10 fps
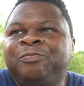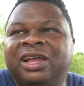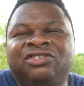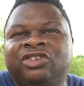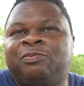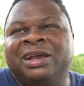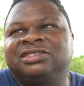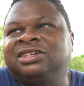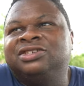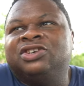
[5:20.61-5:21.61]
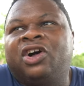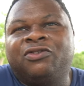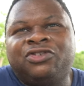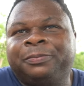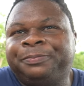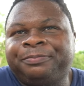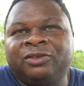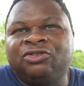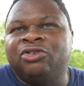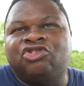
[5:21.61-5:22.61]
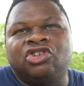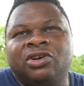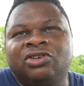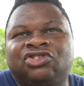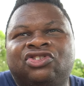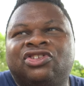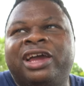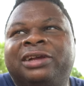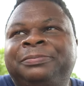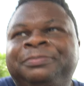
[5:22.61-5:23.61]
It just basically dissolves. There's no chewing. It's just like